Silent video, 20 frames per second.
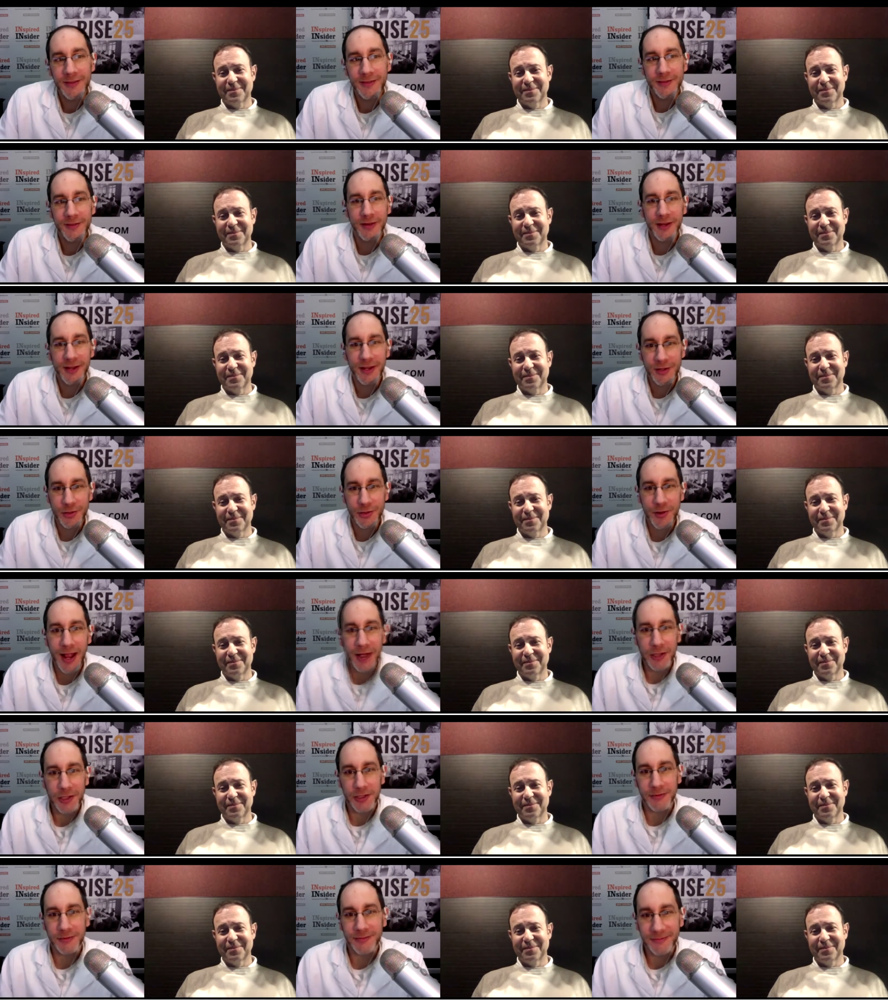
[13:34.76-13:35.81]
Speaker 1: start to get
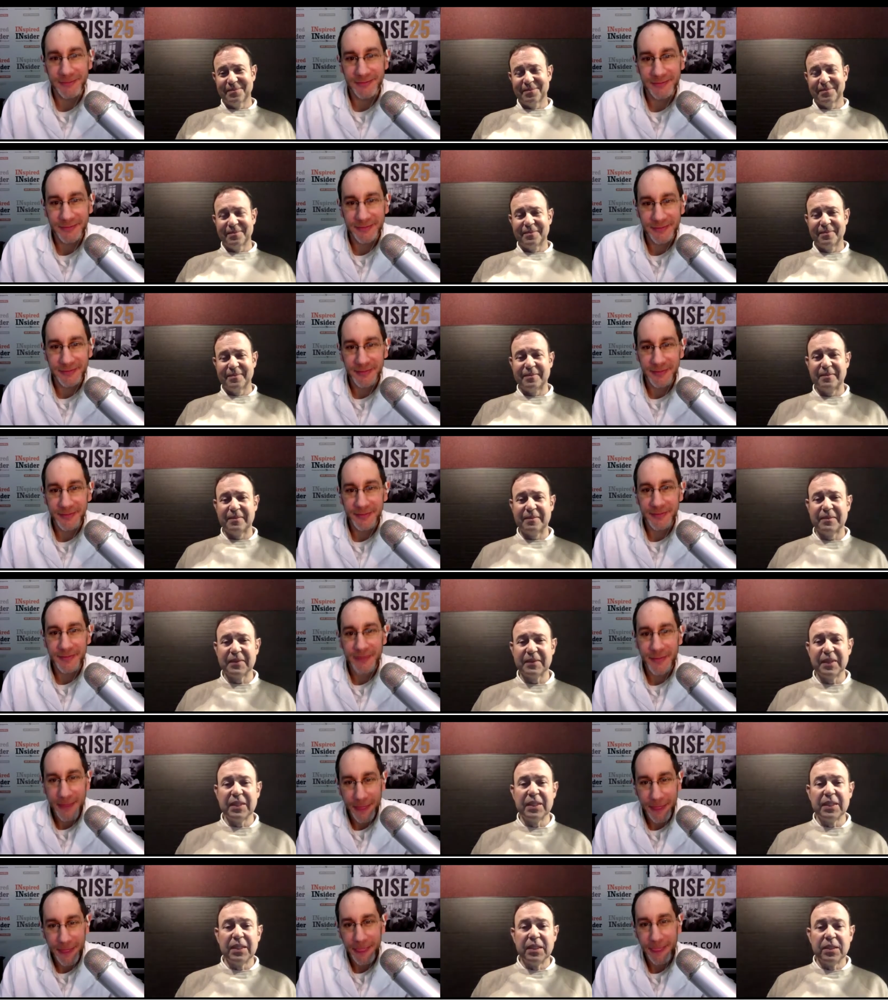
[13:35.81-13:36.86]
traction?
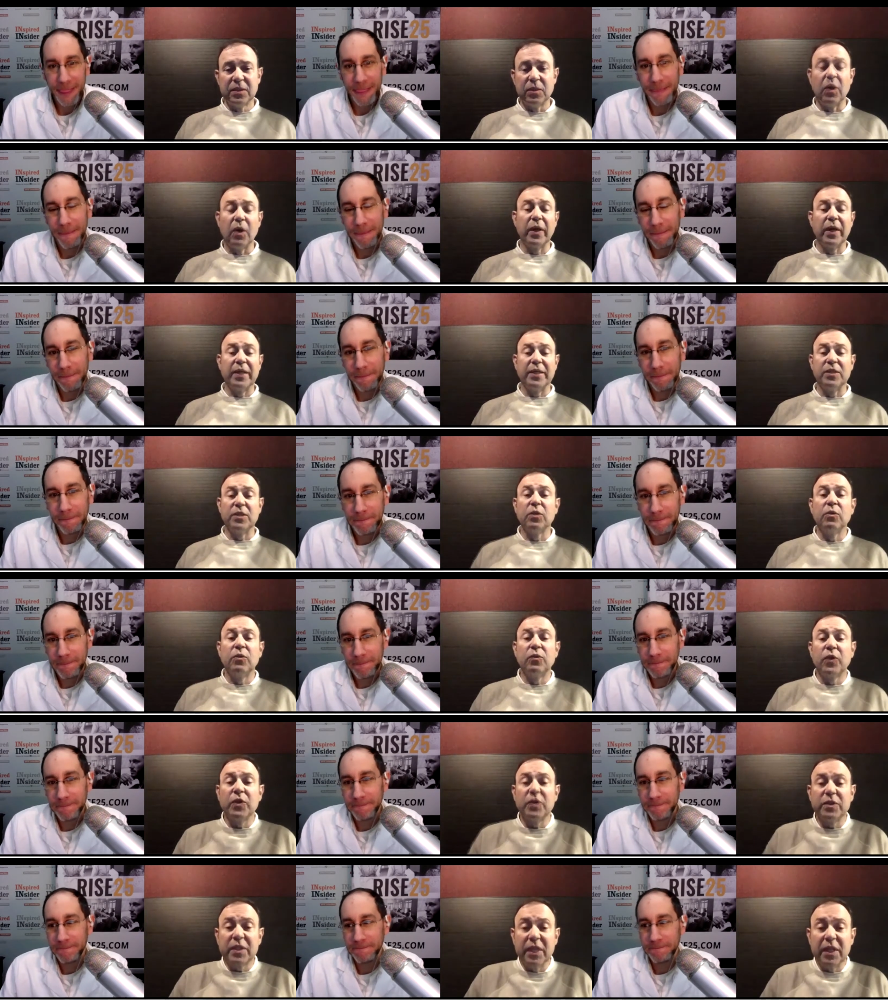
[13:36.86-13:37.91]
Speaker 2: Okay, so
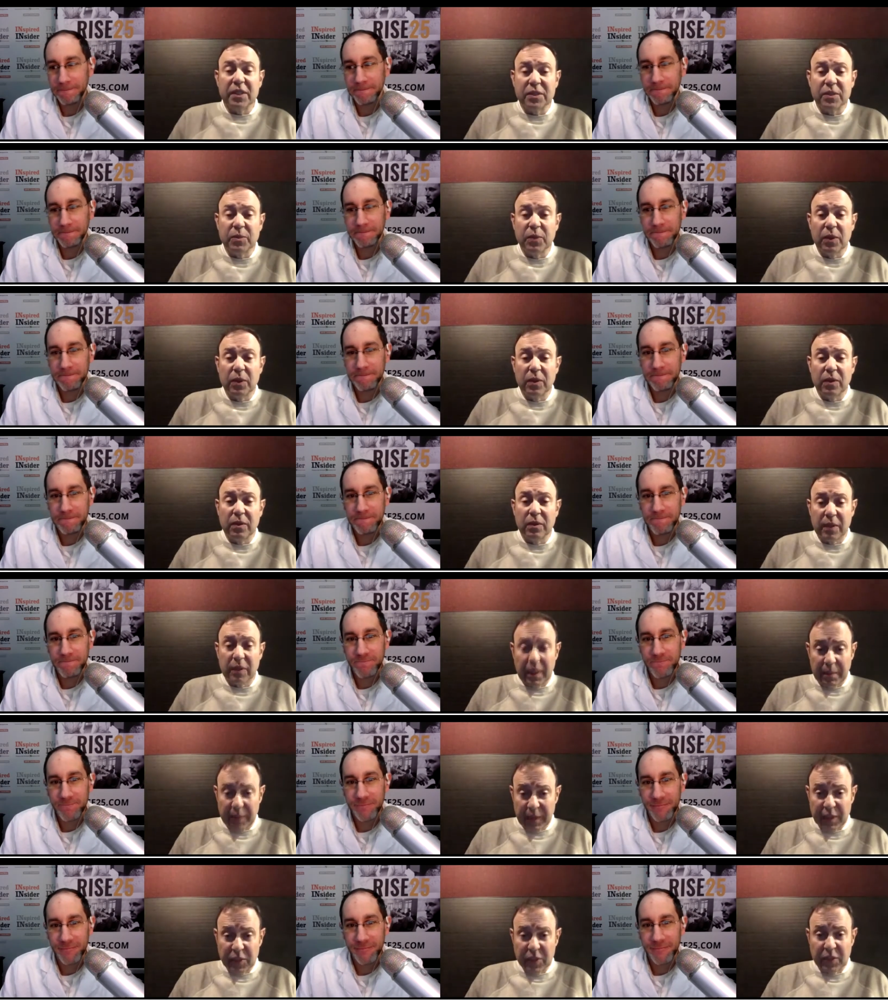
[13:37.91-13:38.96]
first customer I
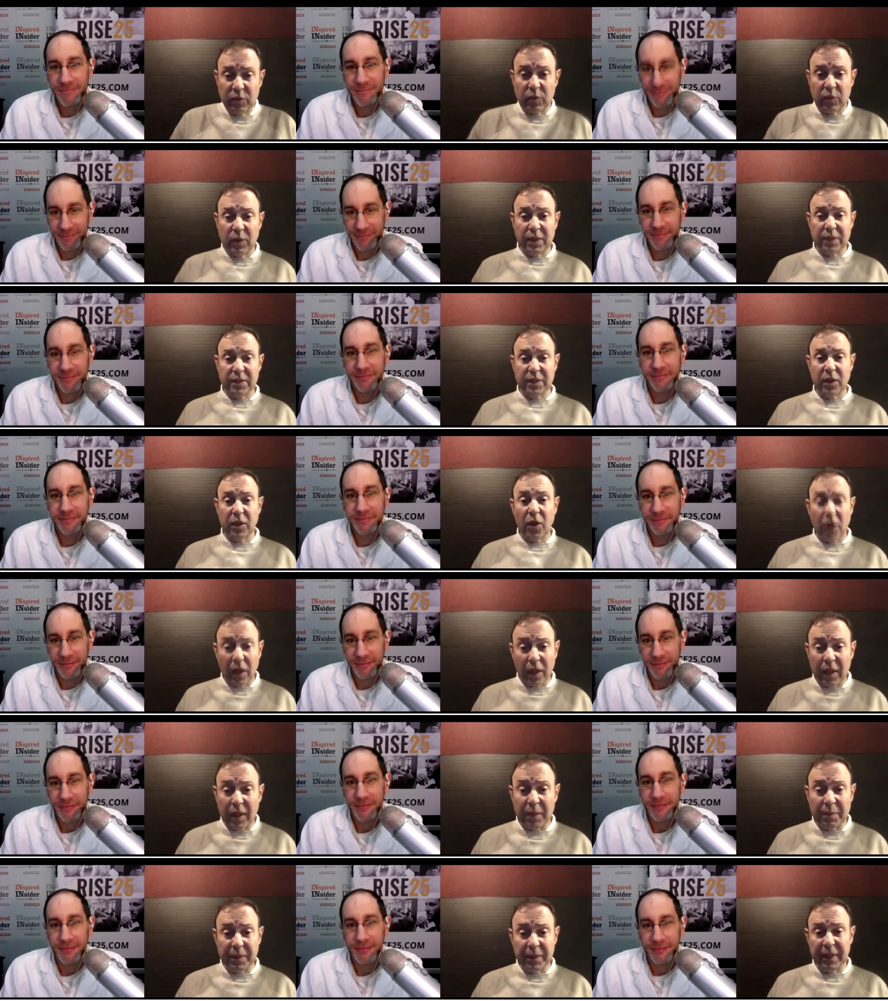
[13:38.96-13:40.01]
mentioned was a car
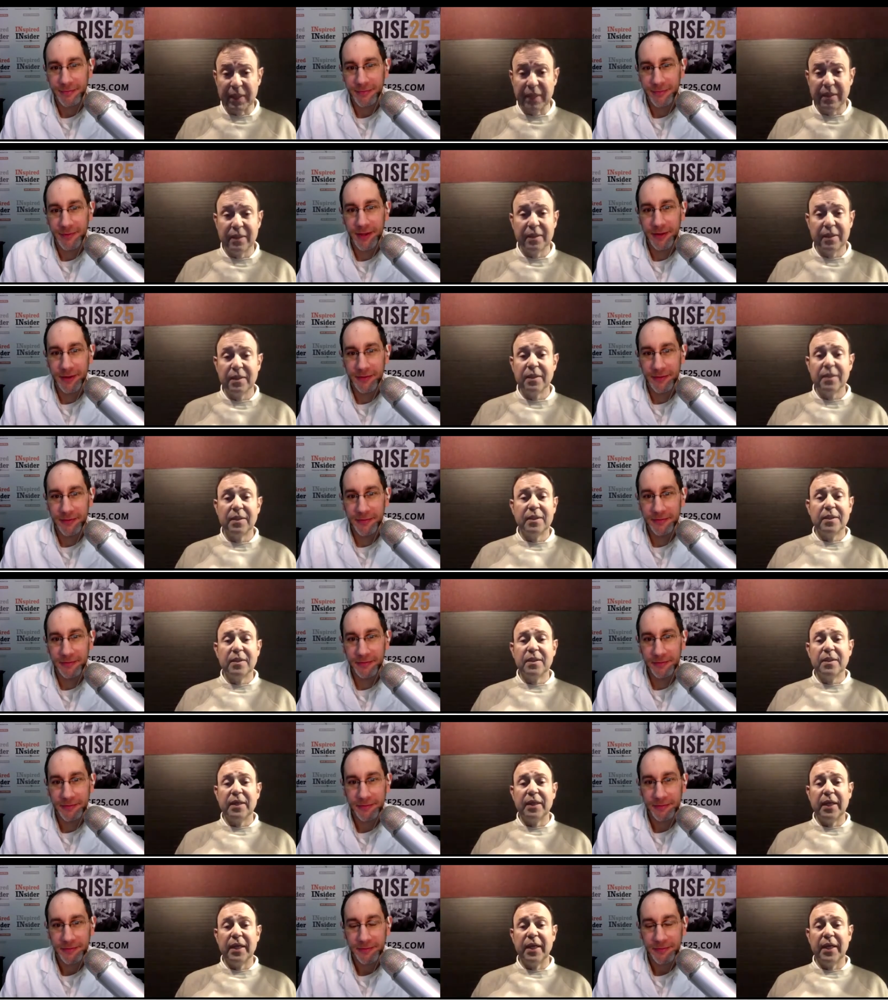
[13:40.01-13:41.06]
company.
Speaker 1: Yeah.
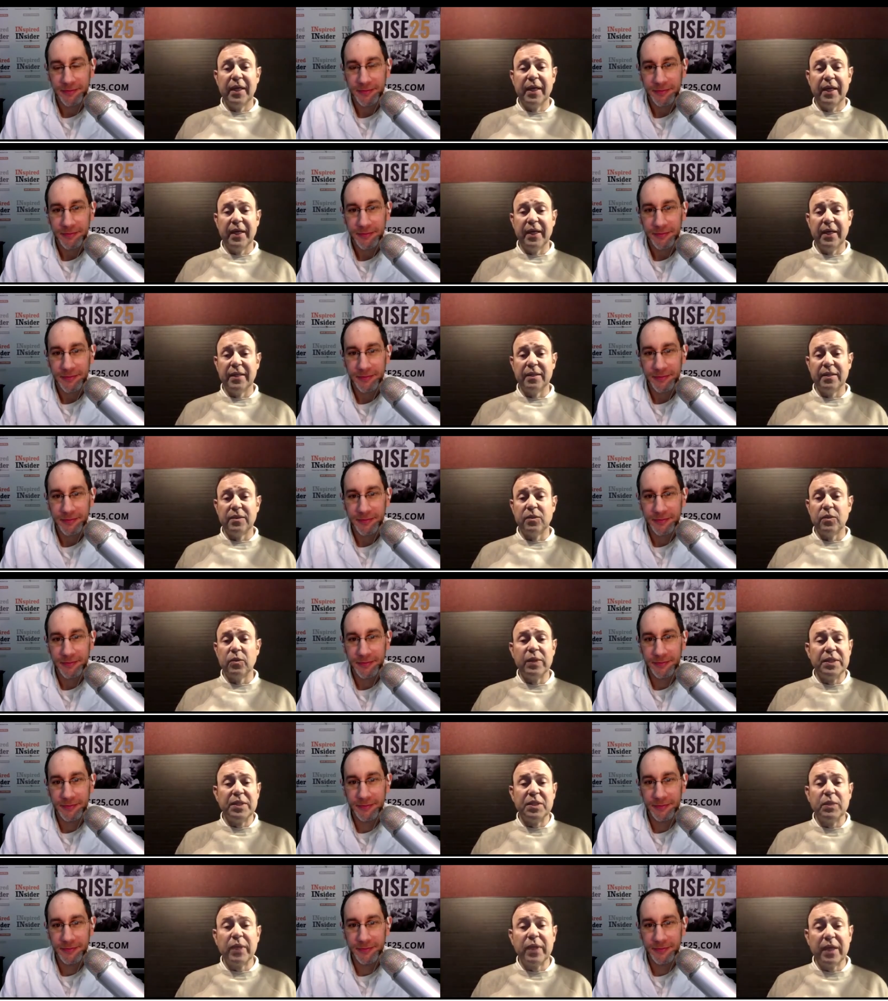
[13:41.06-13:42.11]
Speaker 2: And the
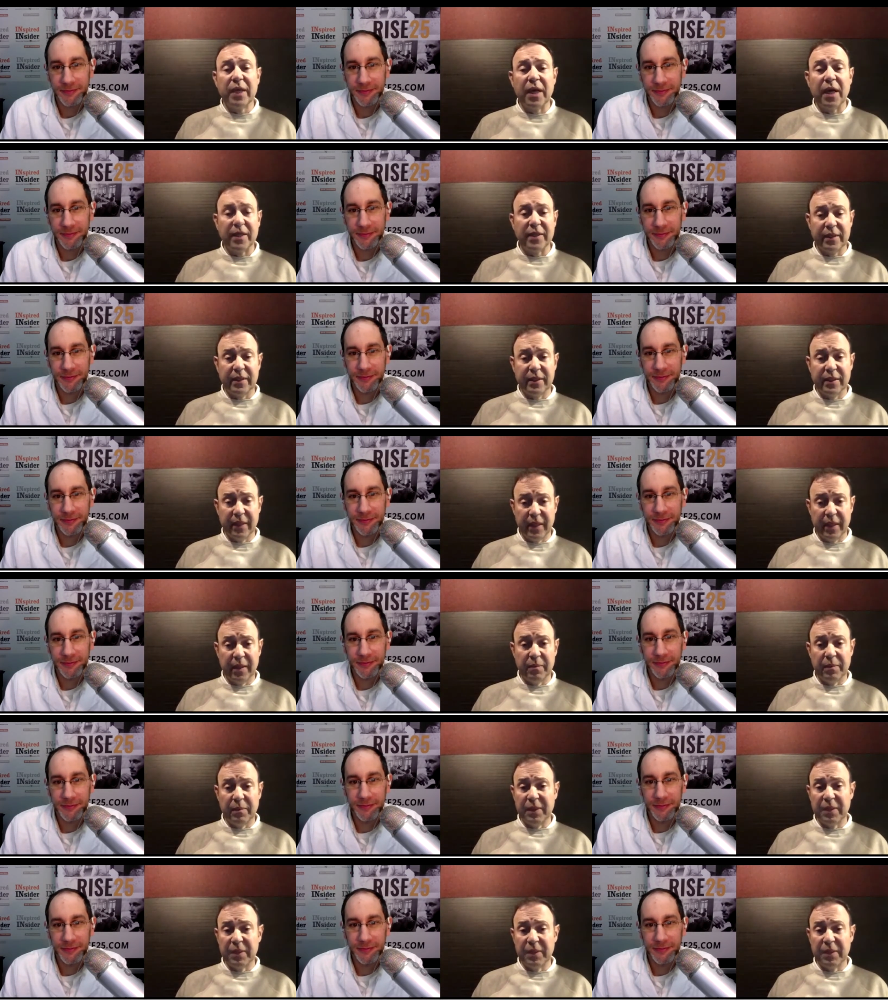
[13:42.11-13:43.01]
reason we got them